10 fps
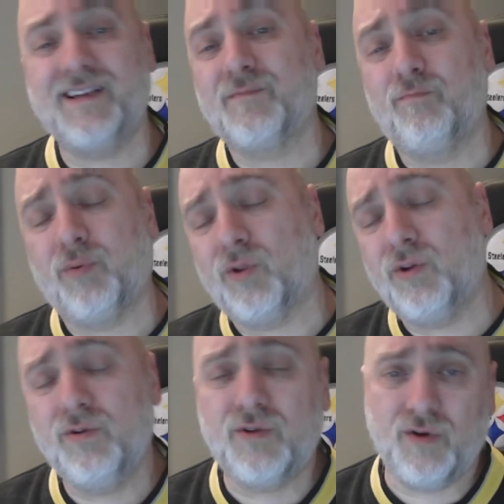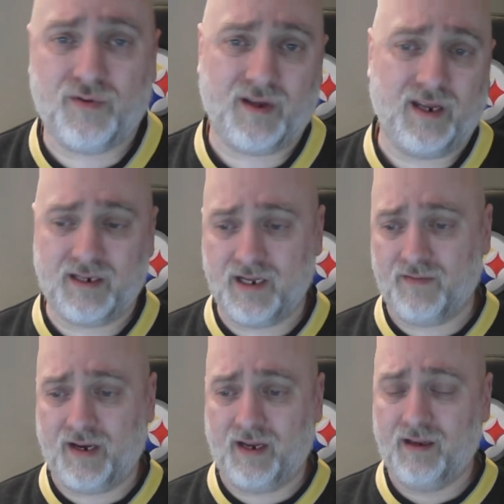it's Bluetooth
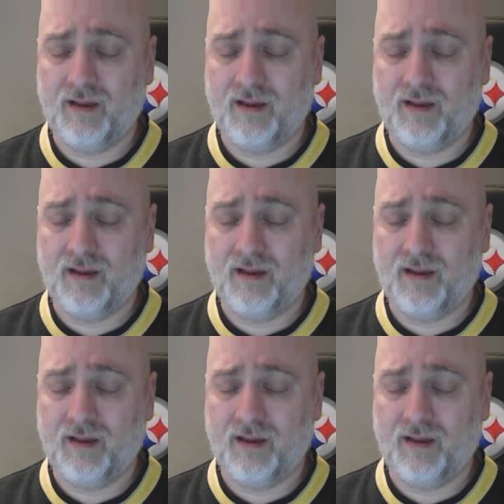connectivity.